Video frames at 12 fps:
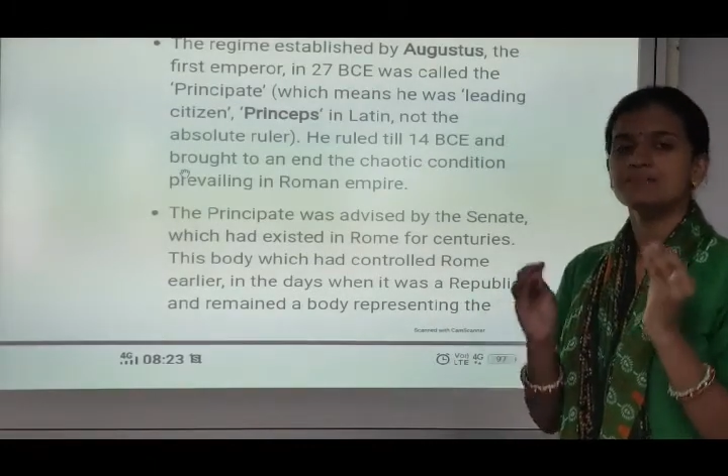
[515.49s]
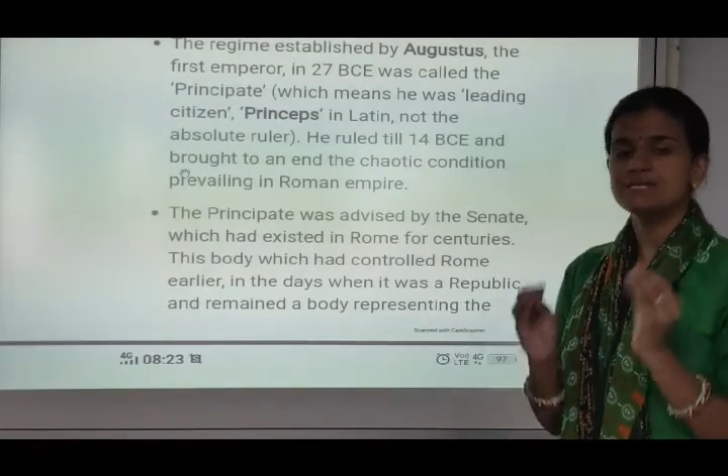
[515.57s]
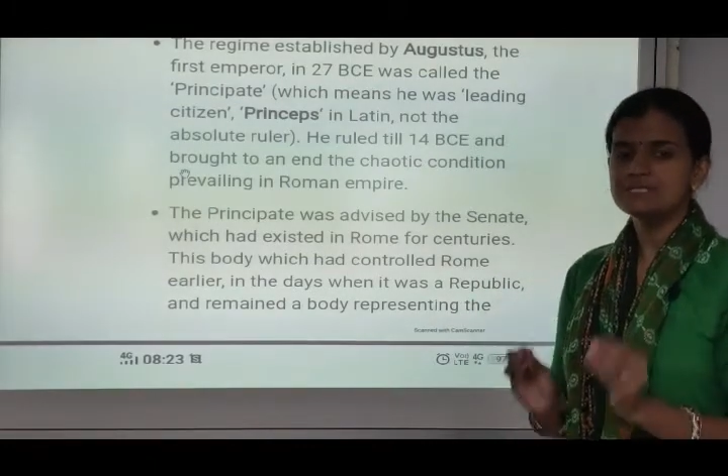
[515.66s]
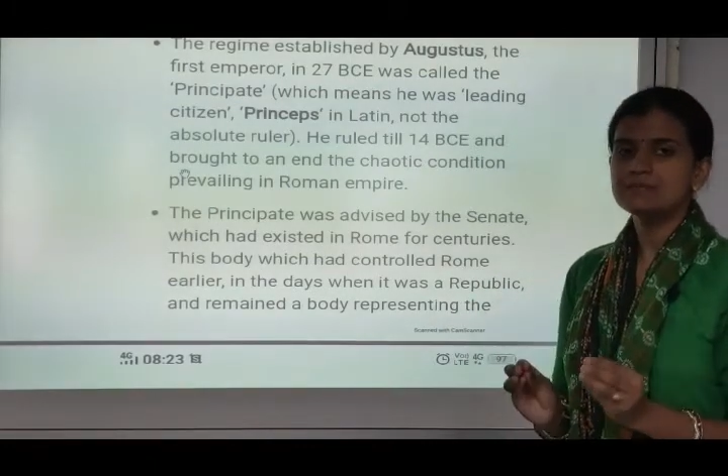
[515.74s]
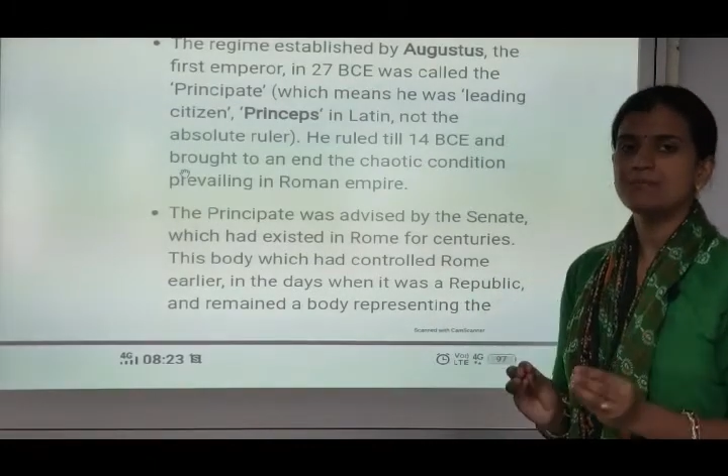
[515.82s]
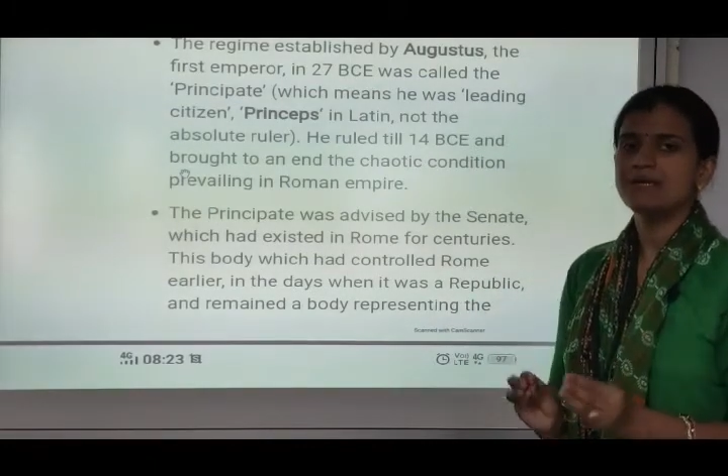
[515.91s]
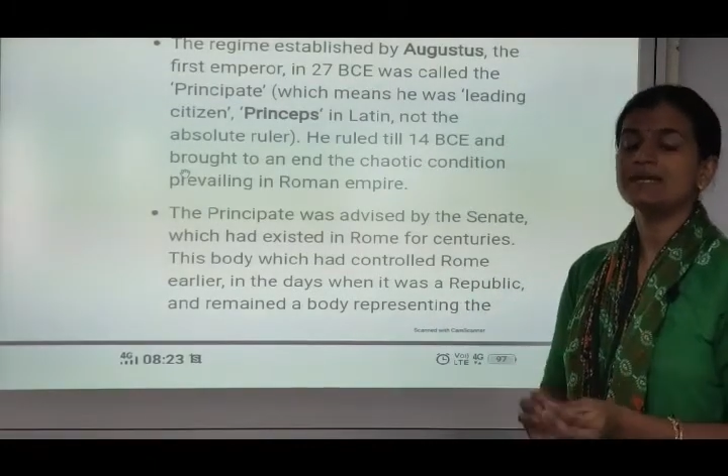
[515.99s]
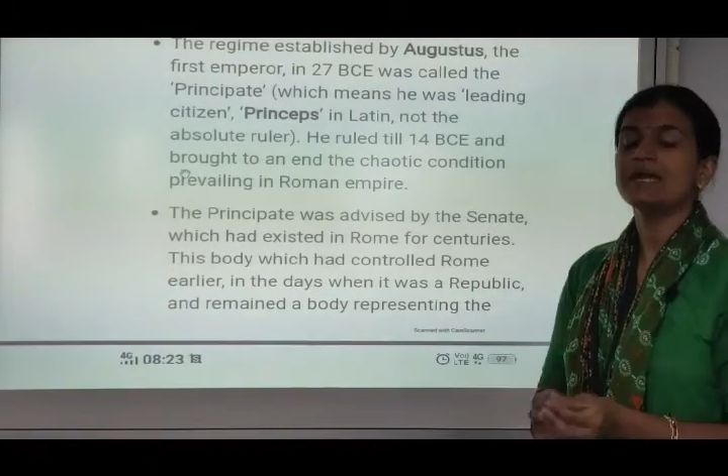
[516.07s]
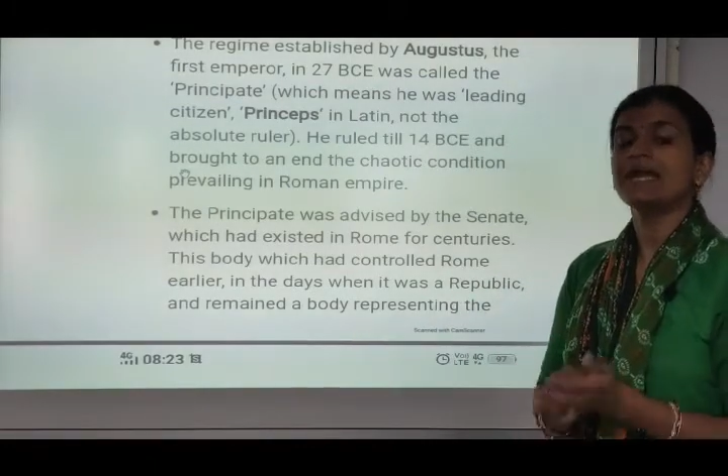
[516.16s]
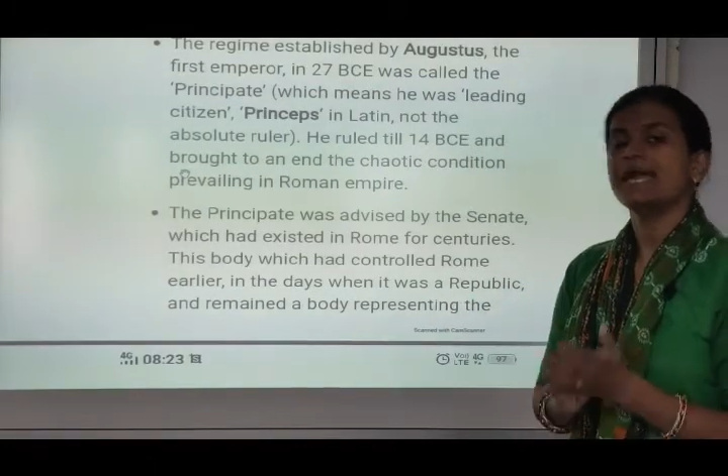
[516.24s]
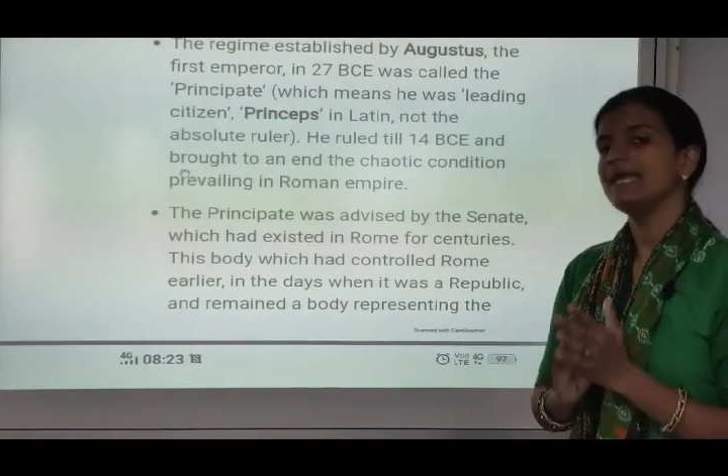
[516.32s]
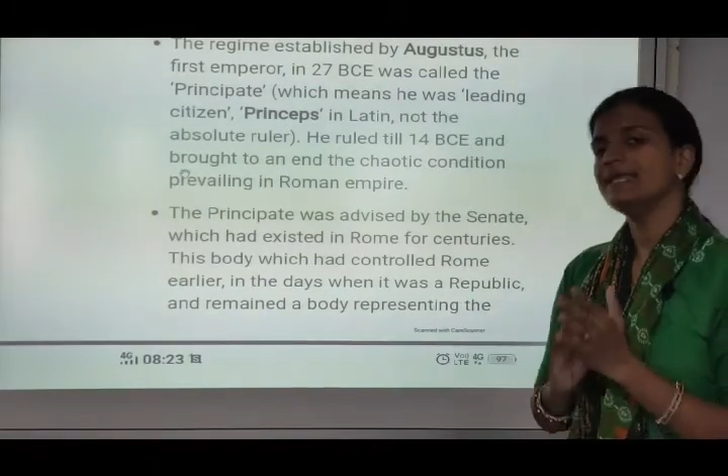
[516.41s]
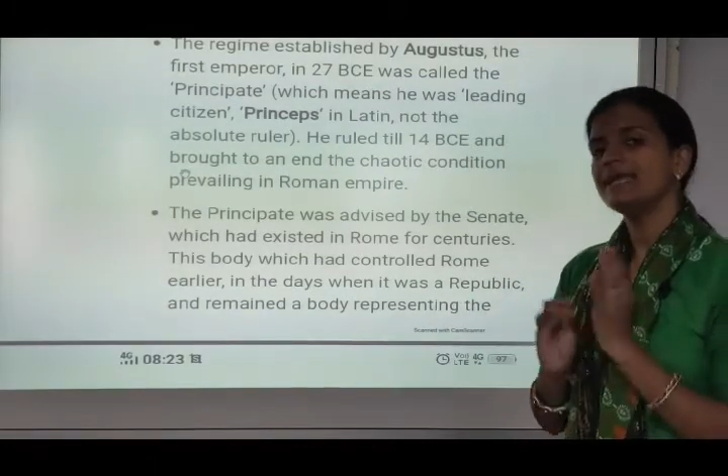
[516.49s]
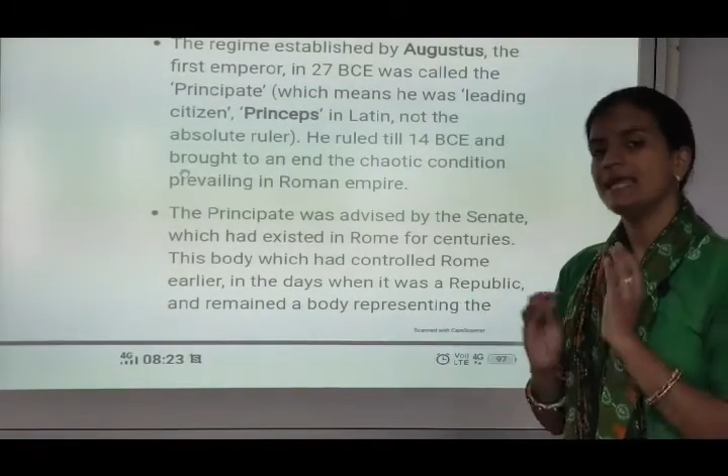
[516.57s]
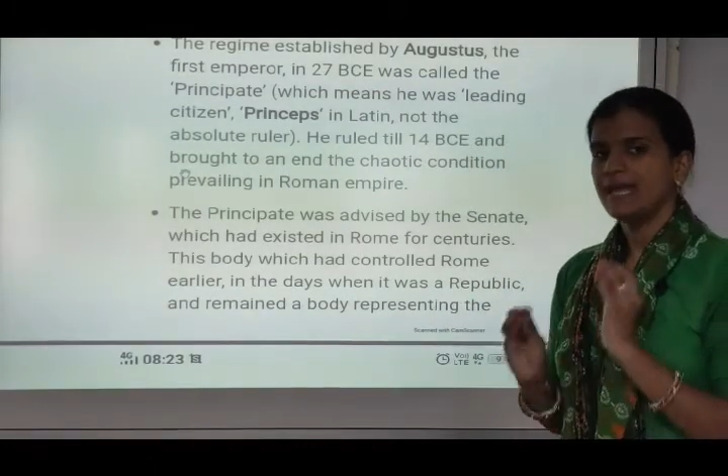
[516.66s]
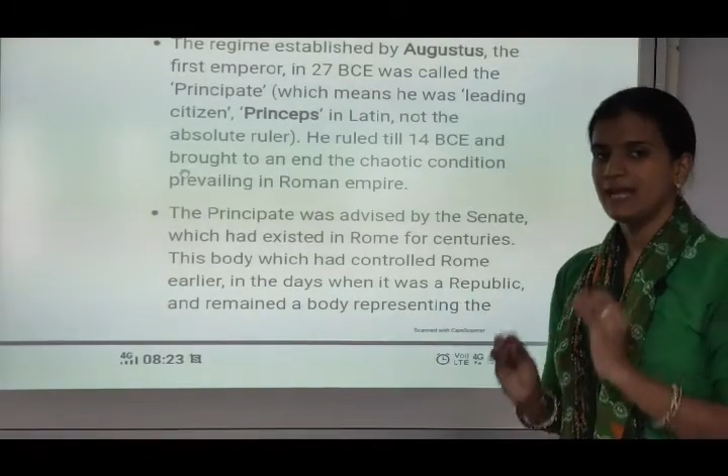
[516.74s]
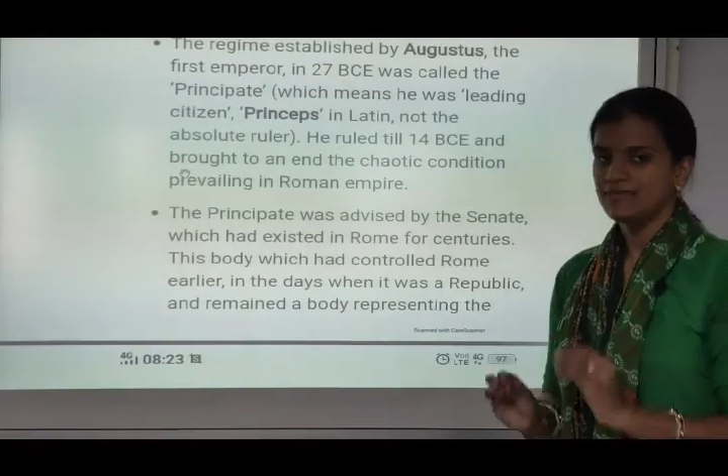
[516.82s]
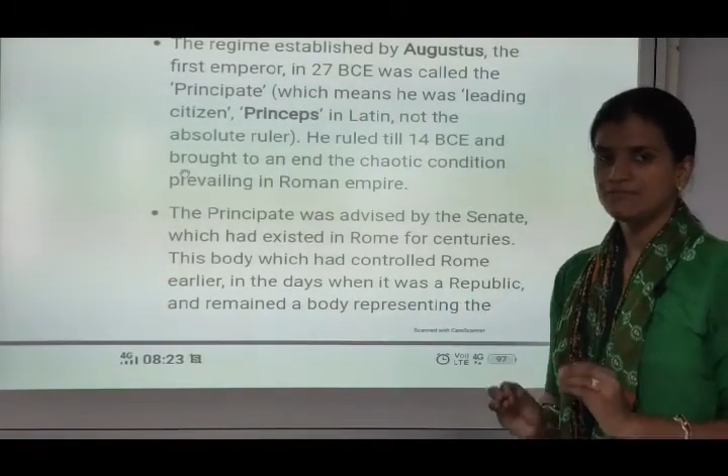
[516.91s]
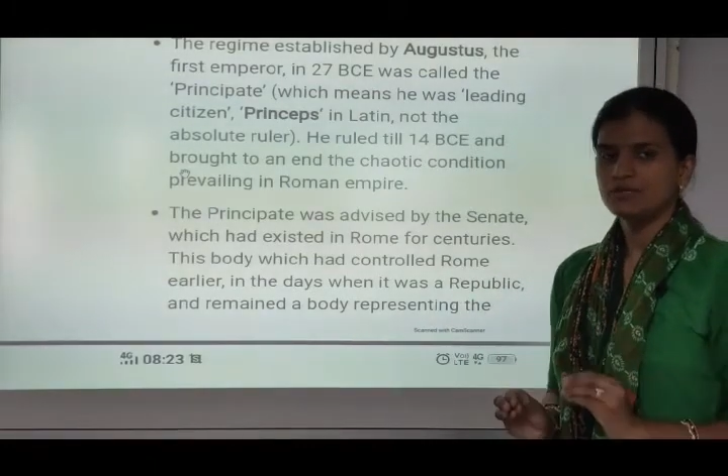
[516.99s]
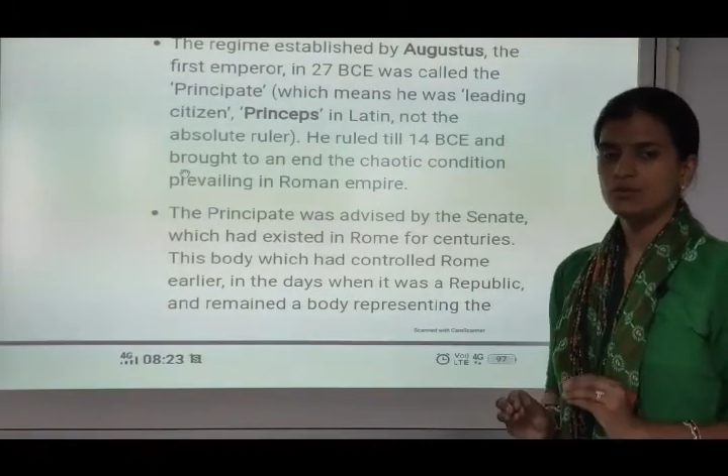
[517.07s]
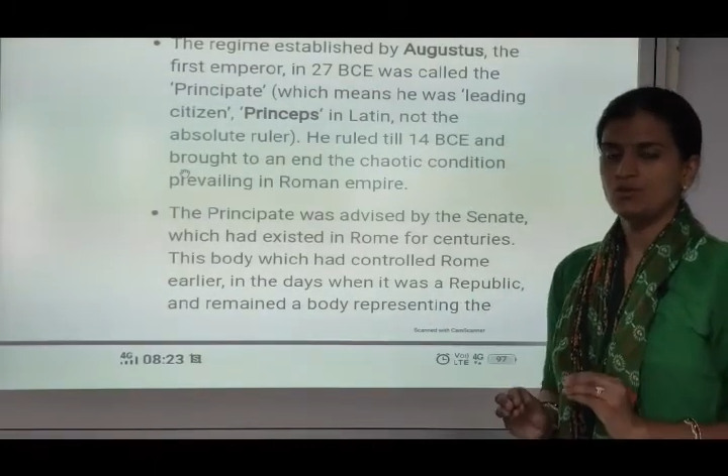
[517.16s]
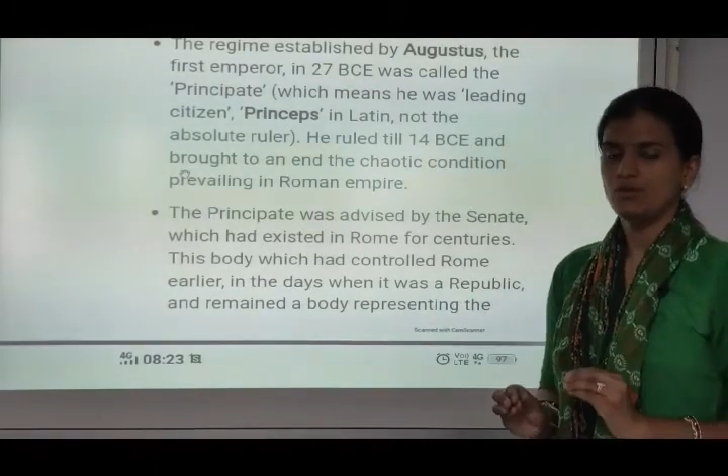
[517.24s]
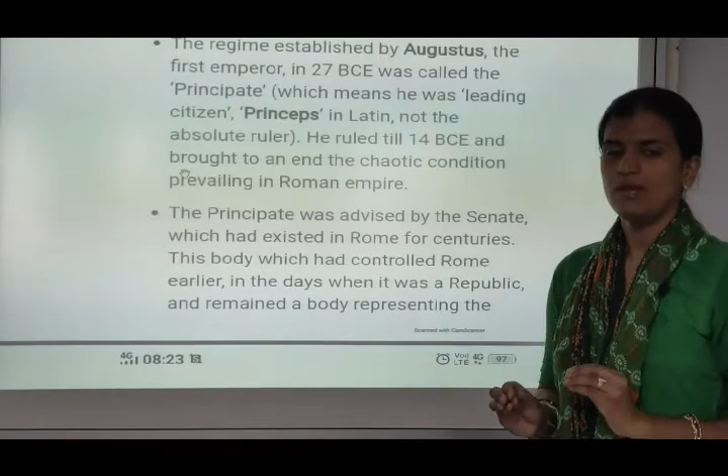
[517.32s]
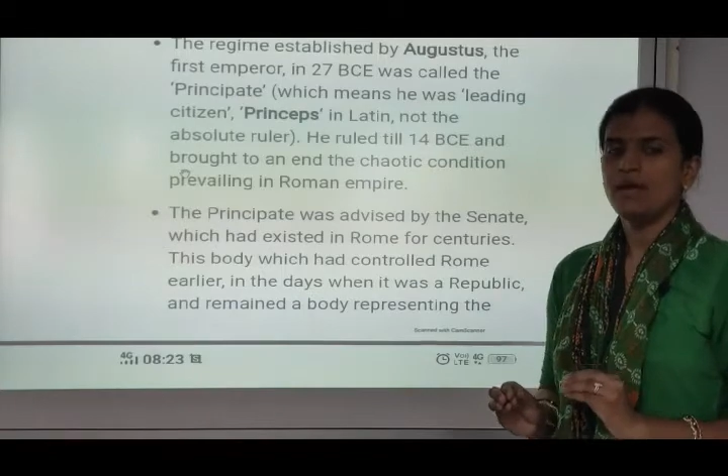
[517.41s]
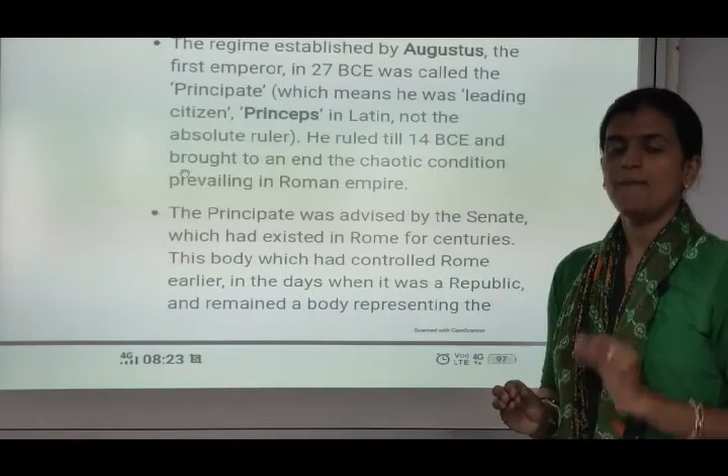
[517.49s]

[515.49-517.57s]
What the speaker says: Principate in every rule.